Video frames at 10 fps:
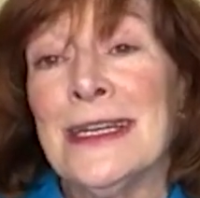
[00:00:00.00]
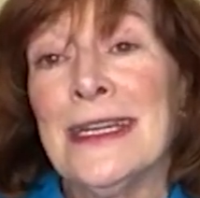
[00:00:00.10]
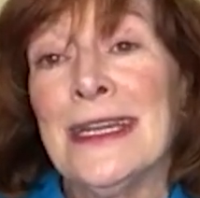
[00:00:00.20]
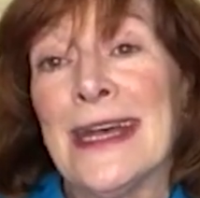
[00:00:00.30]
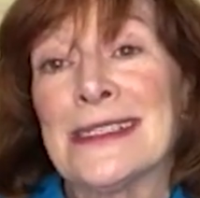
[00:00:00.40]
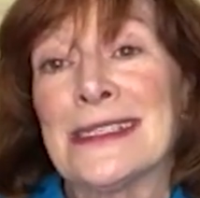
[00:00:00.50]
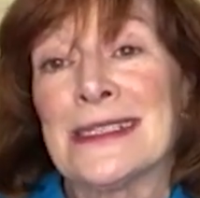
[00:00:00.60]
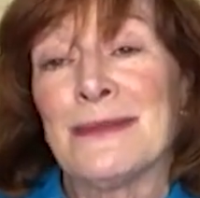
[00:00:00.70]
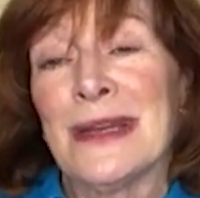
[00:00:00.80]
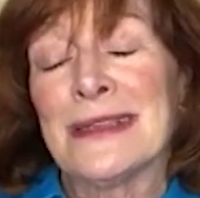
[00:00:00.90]
He asked
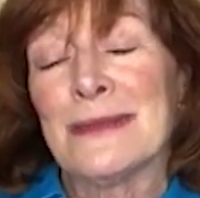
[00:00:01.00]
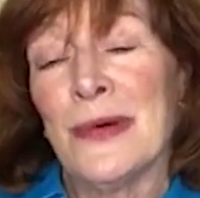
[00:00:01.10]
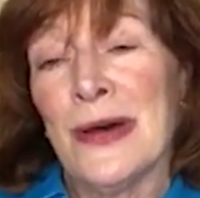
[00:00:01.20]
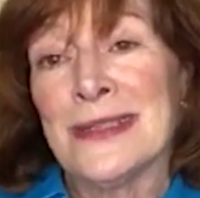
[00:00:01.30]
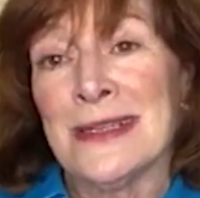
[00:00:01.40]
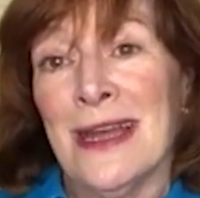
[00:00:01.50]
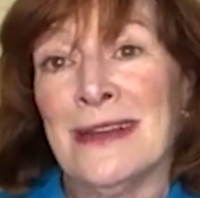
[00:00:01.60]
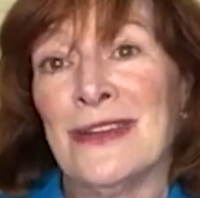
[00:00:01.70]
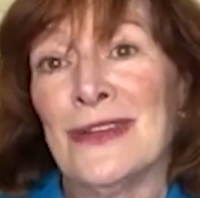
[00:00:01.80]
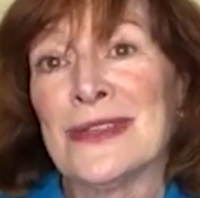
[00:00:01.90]
my boss and I
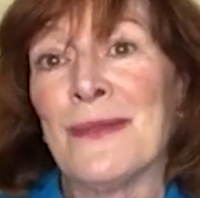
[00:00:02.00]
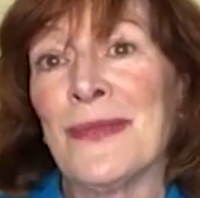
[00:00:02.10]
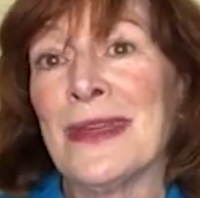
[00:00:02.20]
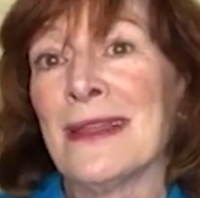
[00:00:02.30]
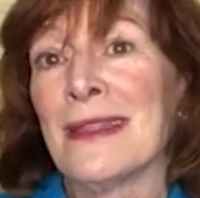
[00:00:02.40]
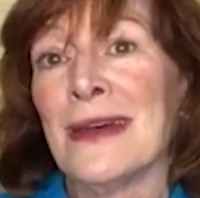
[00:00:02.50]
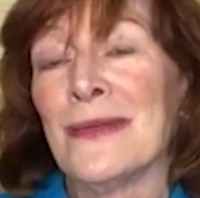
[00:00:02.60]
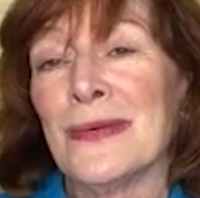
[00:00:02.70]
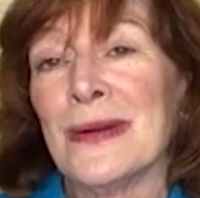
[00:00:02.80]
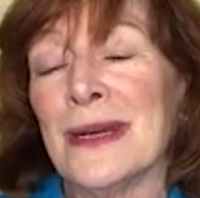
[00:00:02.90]
to do something that
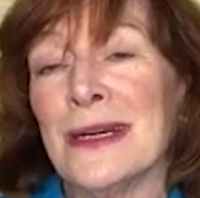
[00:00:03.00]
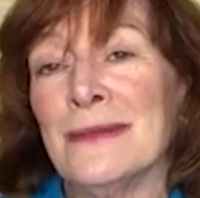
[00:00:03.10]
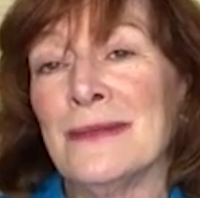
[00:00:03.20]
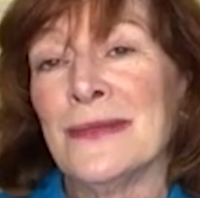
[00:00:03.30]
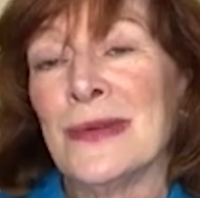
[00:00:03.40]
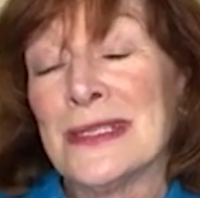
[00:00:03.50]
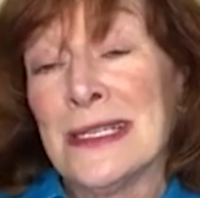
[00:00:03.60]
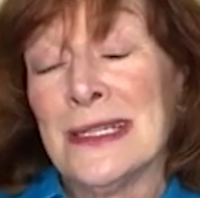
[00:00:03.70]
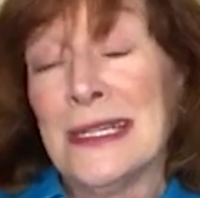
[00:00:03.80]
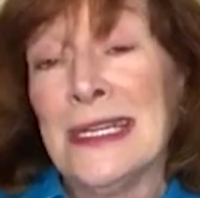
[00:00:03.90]
was
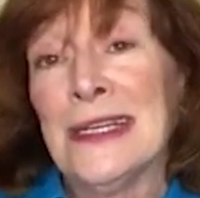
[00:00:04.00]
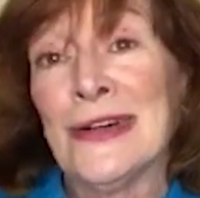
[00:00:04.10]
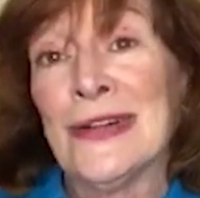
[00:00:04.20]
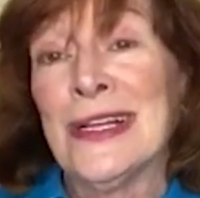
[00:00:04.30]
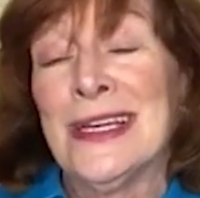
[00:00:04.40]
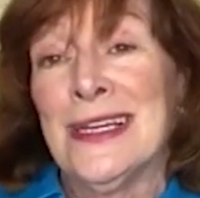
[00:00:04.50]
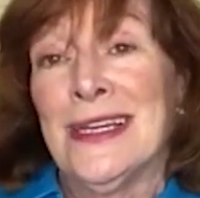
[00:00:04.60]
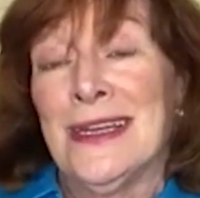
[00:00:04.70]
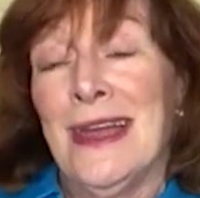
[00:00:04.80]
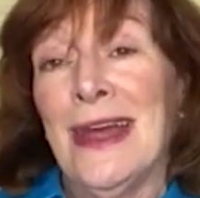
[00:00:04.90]
illegal.
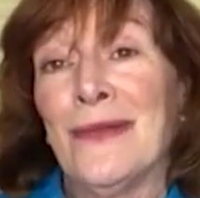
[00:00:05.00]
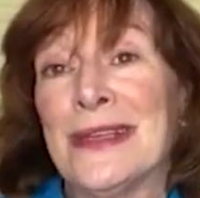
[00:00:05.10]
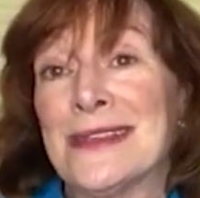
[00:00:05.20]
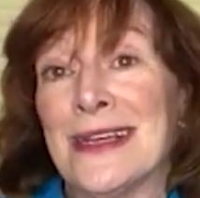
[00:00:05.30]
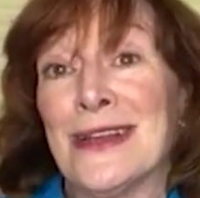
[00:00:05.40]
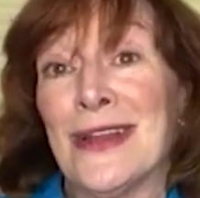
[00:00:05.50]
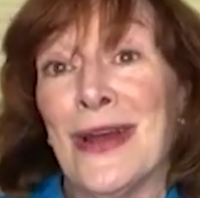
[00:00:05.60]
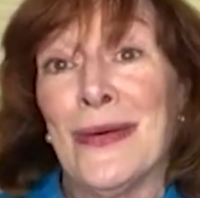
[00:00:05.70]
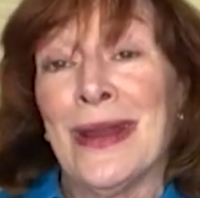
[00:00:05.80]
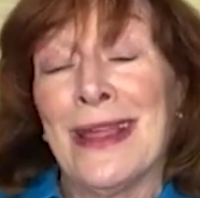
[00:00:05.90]
And we said
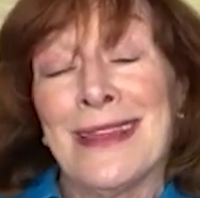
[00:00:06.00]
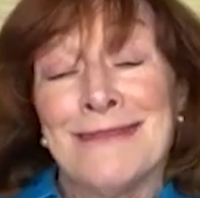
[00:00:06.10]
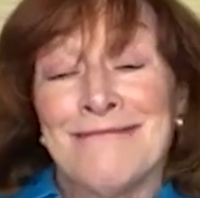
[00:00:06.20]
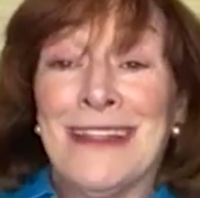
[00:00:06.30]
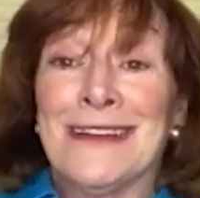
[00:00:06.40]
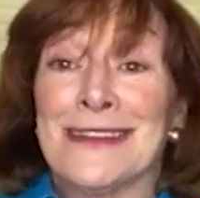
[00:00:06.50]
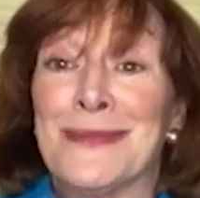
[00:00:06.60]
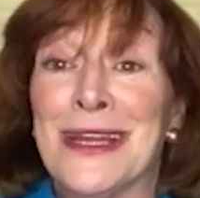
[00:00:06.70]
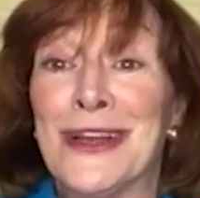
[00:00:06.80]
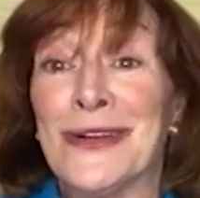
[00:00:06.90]
no. And I thought, there's
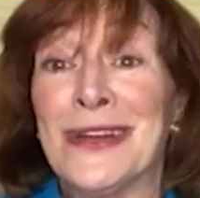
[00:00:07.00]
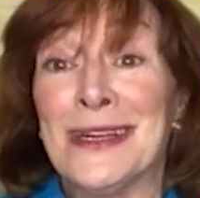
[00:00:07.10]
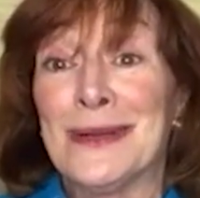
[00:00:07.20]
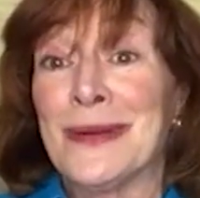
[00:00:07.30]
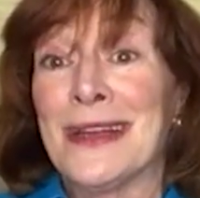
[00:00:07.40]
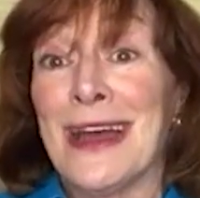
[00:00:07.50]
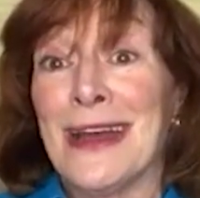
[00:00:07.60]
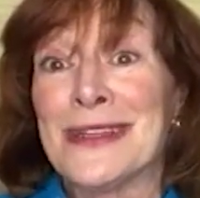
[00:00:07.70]
my career, but I